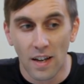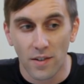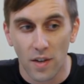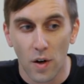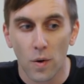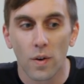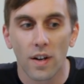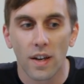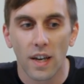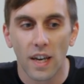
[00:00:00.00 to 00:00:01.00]
So
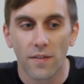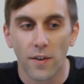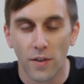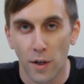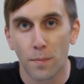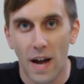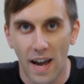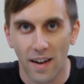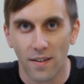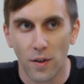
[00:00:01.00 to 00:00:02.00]
if you're nearby,